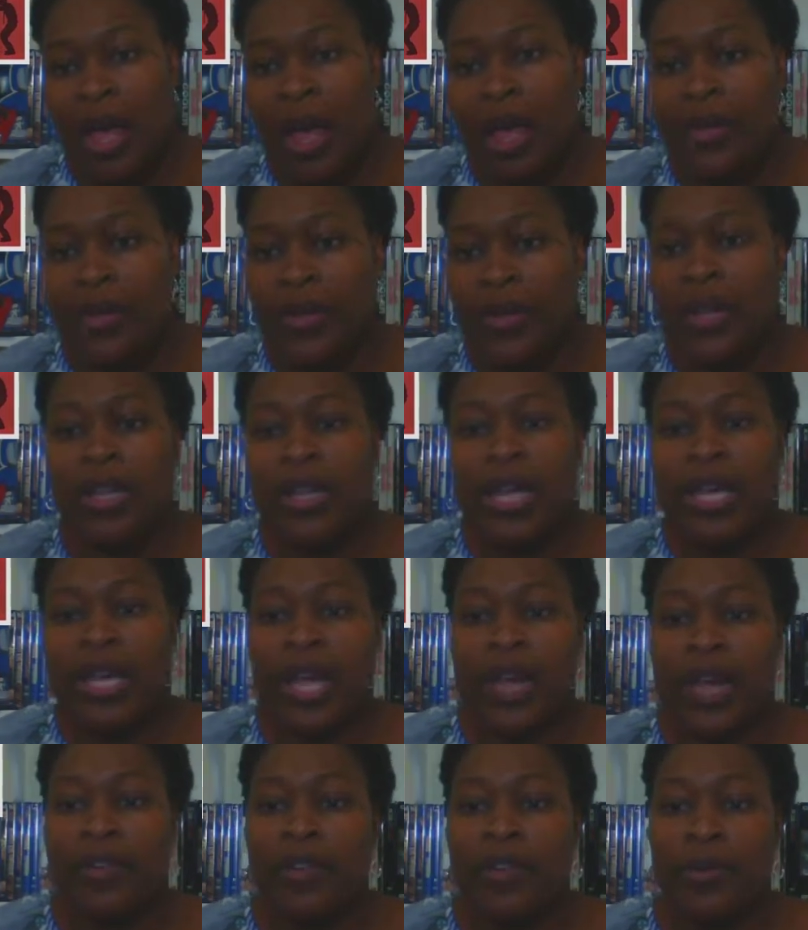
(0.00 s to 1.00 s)
I felt
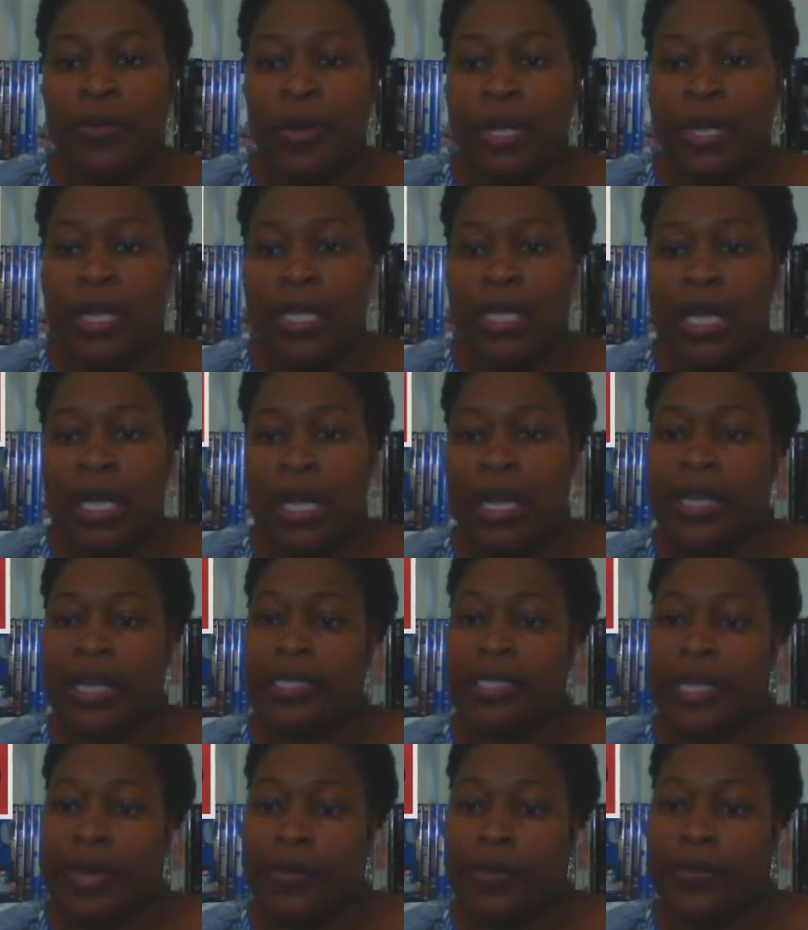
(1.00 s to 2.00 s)
like everyone,
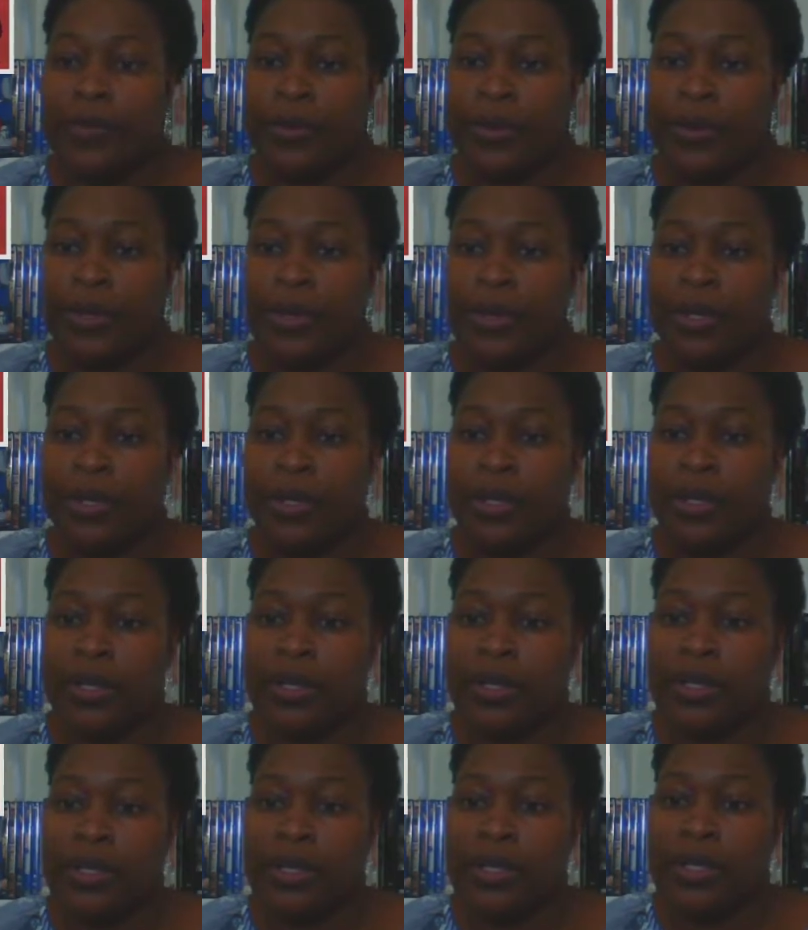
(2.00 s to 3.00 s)
except for
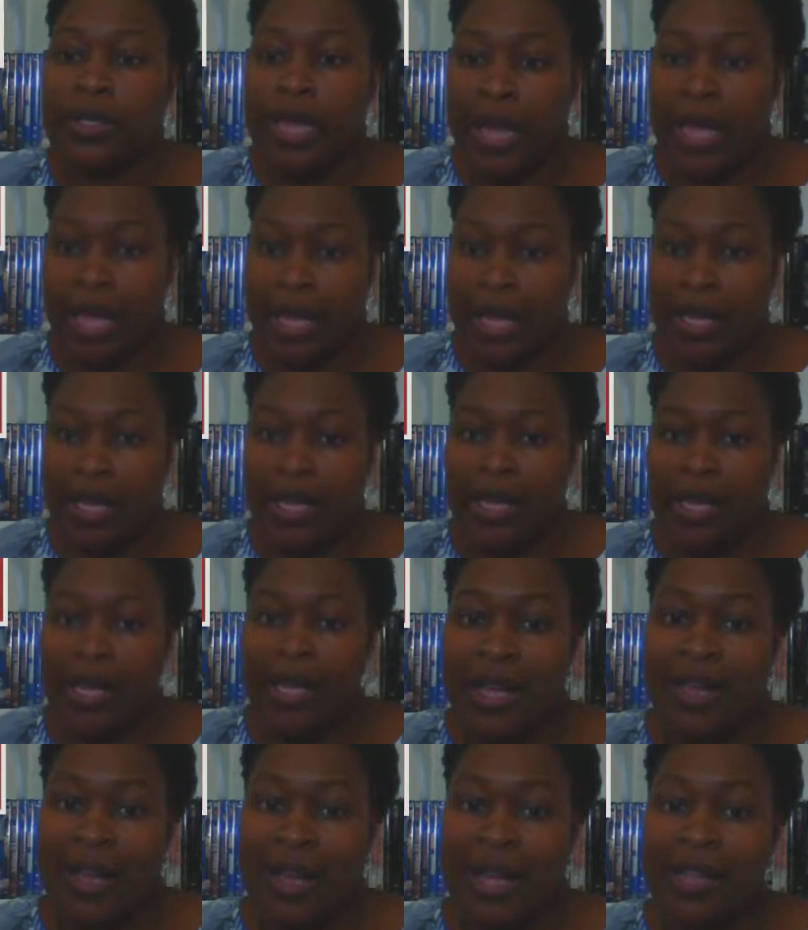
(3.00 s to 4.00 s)
Ted,
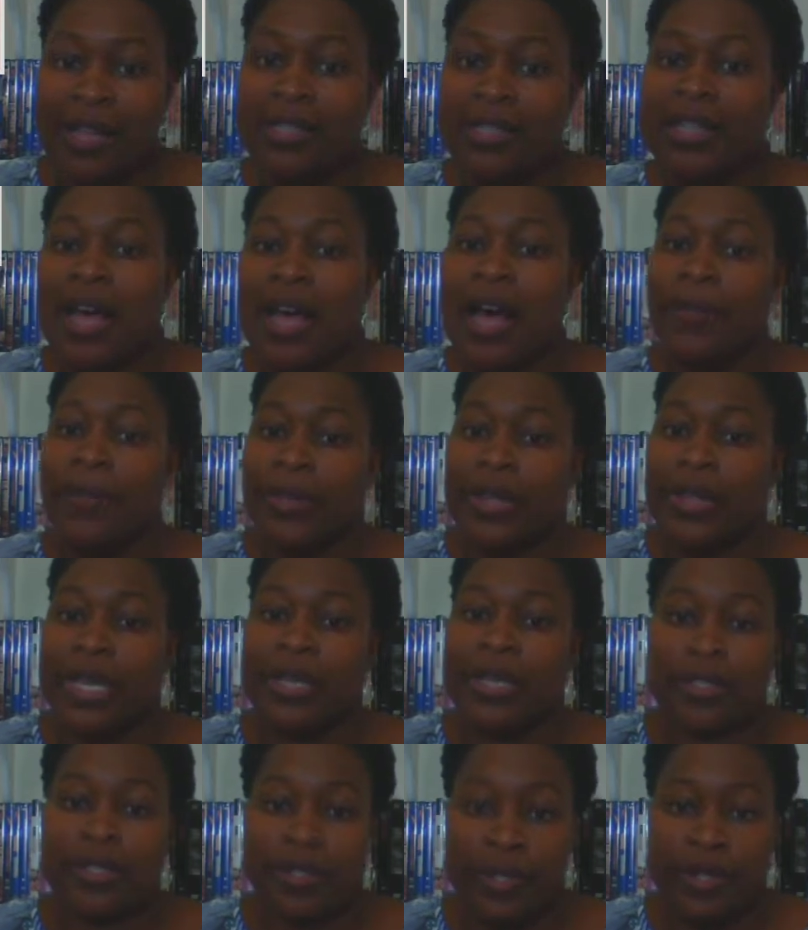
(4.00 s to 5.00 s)
kinda got what
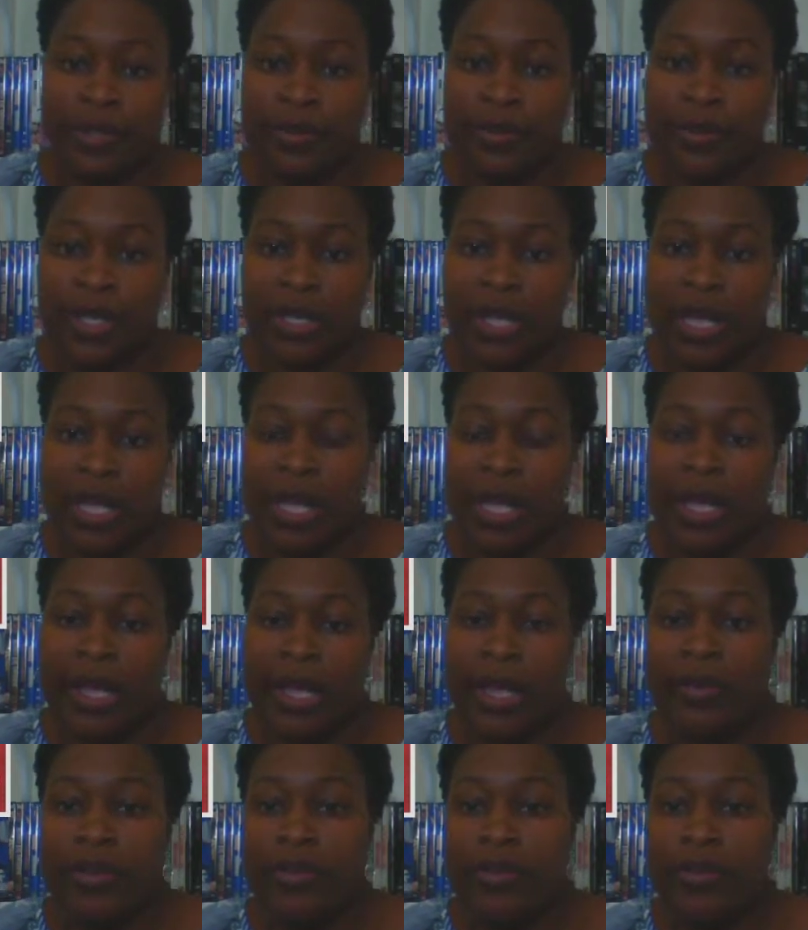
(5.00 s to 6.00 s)
they deserved.
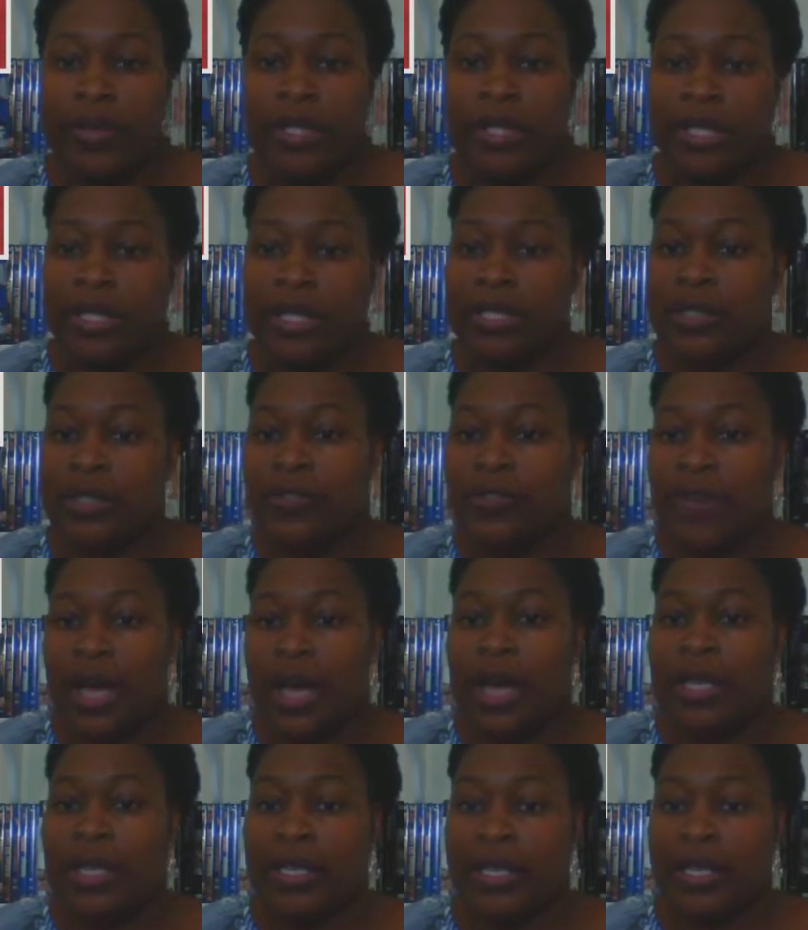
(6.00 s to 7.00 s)
Even when Linda
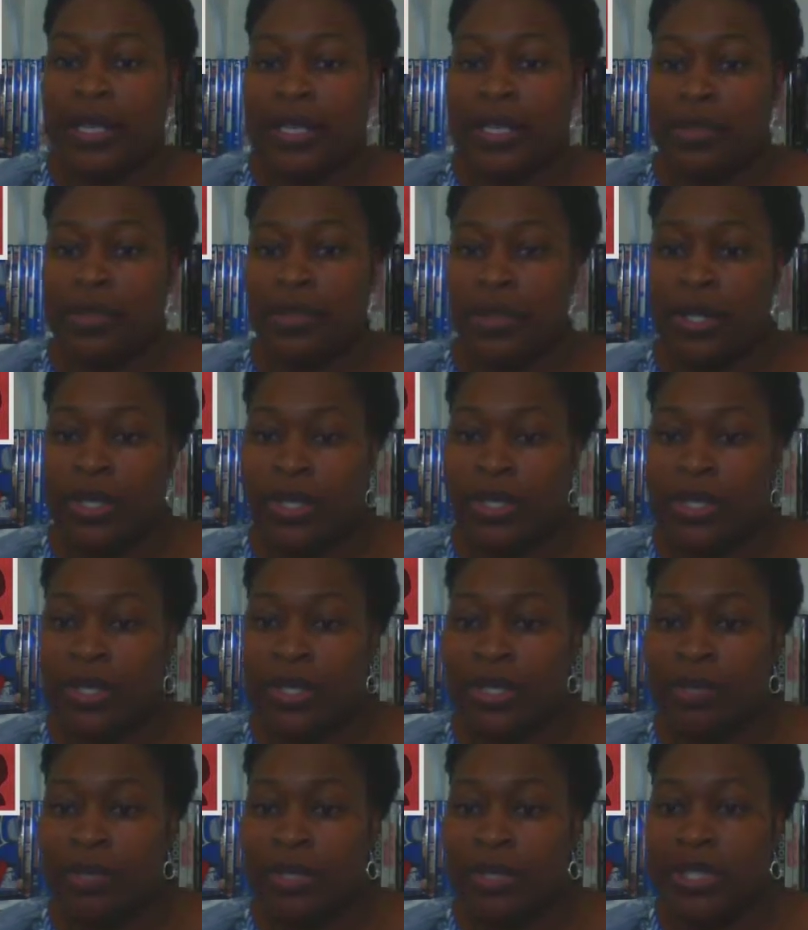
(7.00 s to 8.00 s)
finally gets what
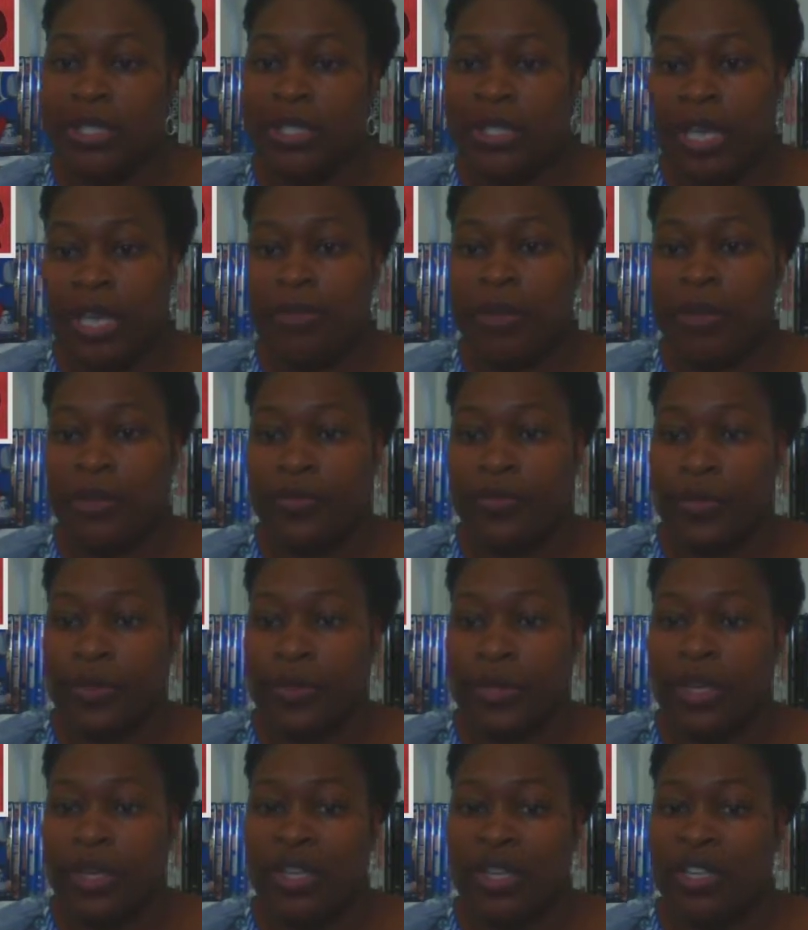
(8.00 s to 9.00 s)
she's been scheming
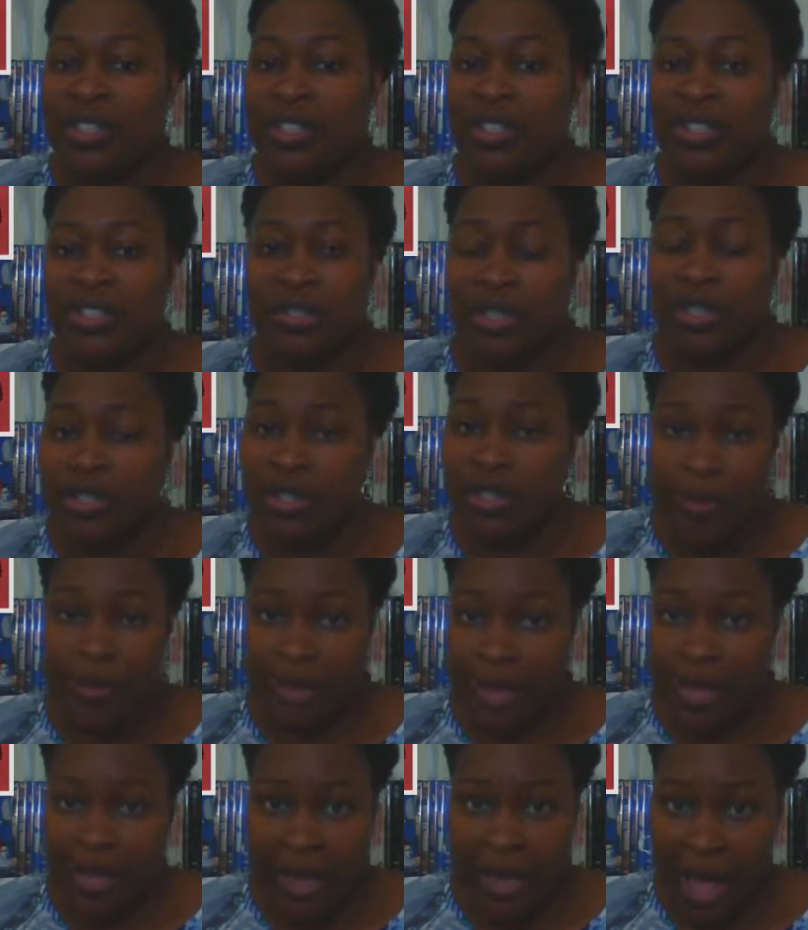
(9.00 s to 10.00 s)
for, she'll still
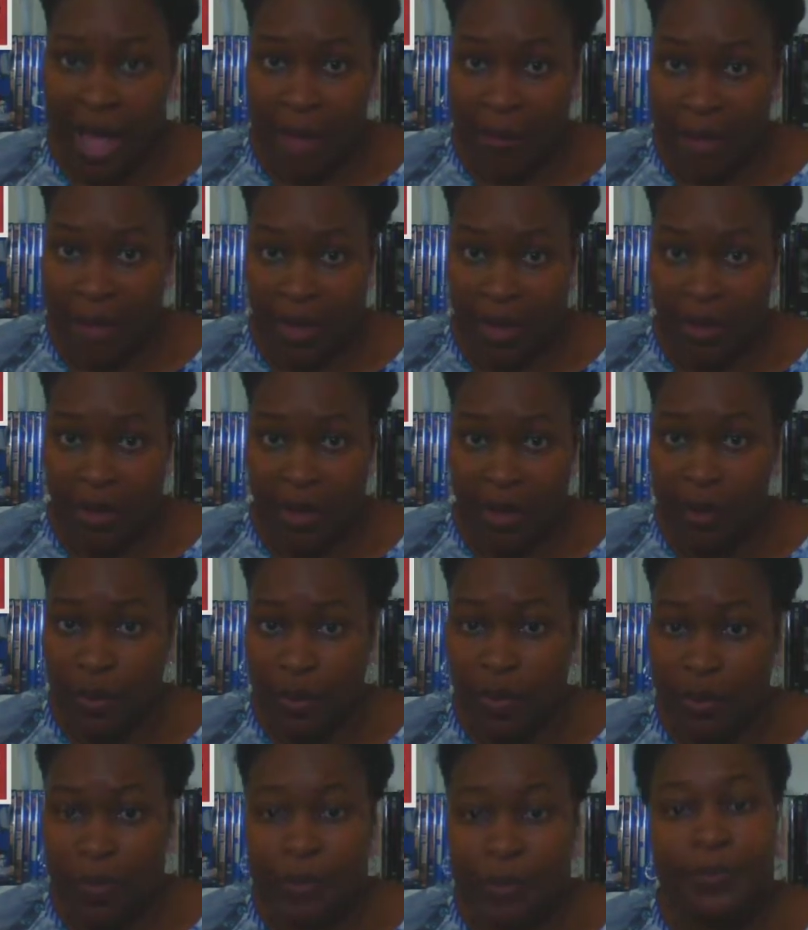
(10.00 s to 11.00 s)
be unhappy and
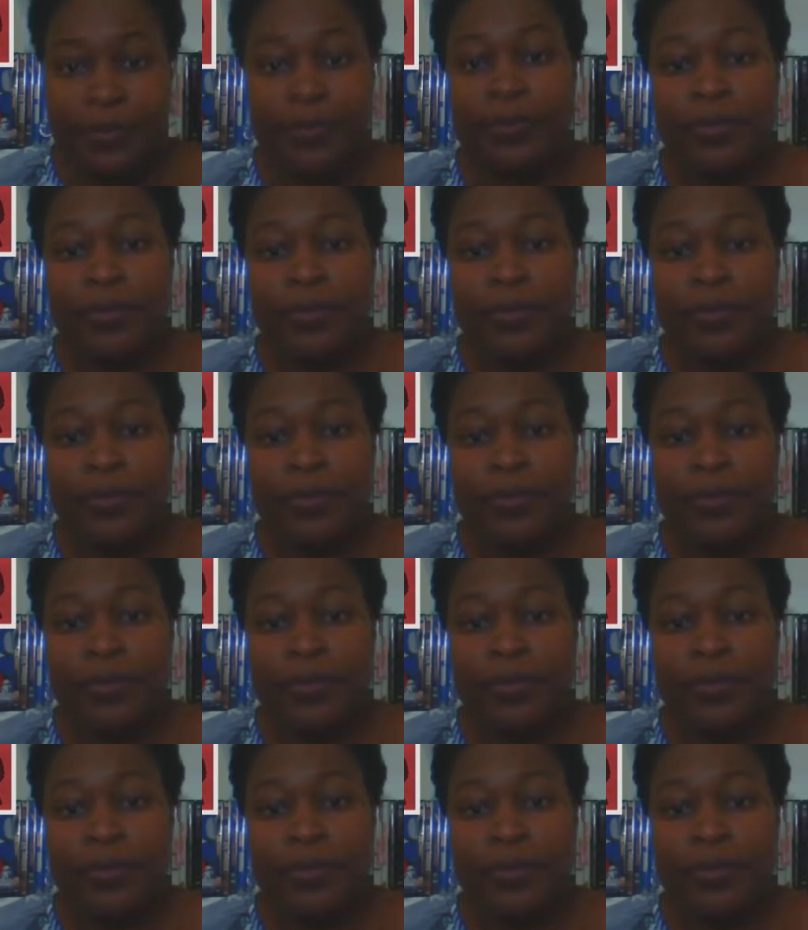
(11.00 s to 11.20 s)
alone.